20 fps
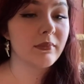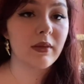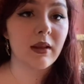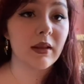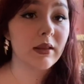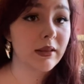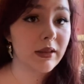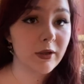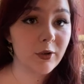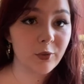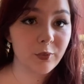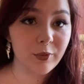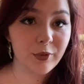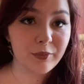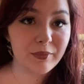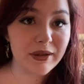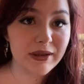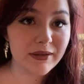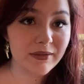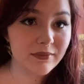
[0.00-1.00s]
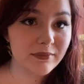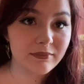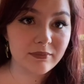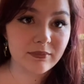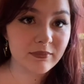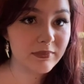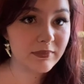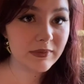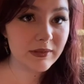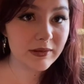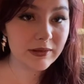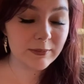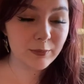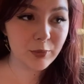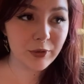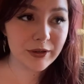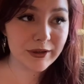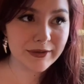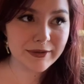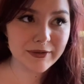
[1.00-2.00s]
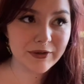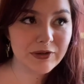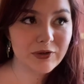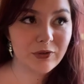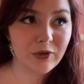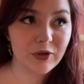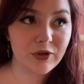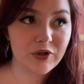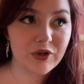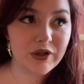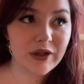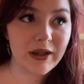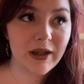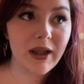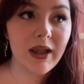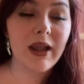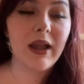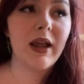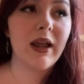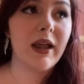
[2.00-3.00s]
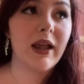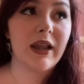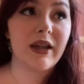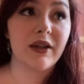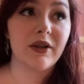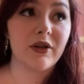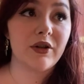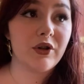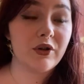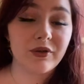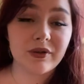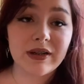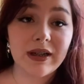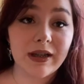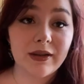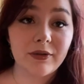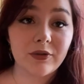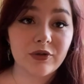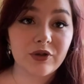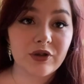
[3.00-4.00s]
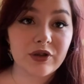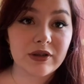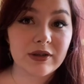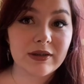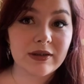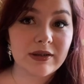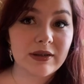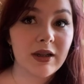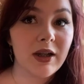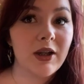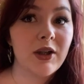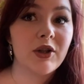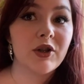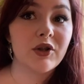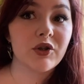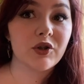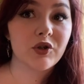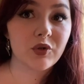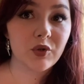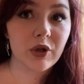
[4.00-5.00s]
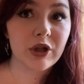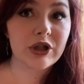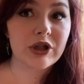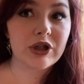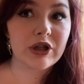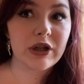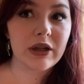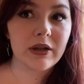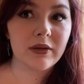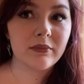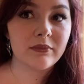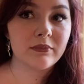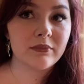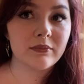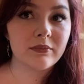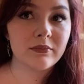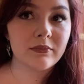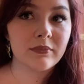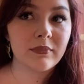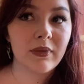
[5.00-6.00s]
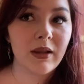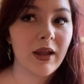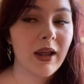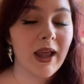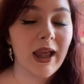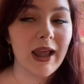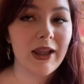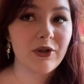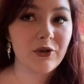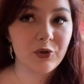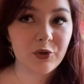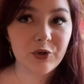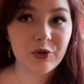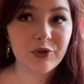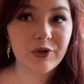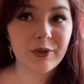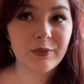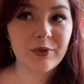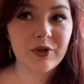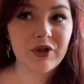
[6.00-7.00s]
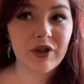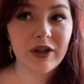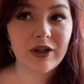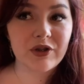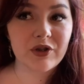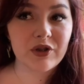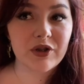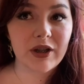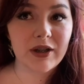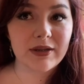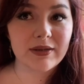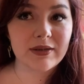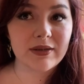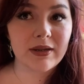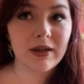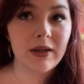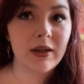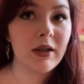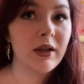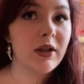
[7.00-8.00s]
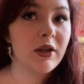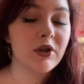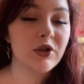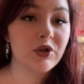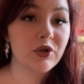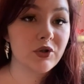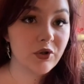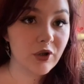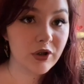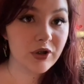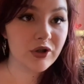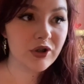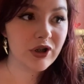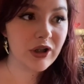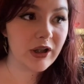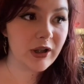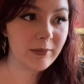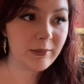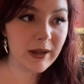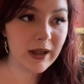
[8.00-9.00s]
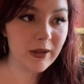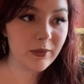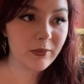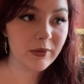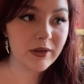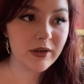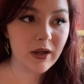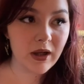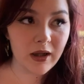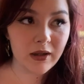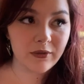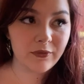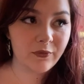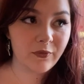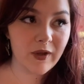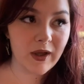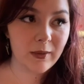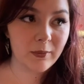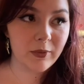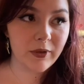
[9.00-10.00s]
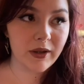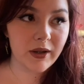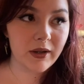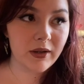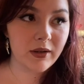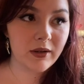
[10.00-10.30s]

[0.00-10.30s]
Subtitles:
Little Mermaid print scrunchie and your title is just scrunchie and your description is just scrunchie made with cotton fabric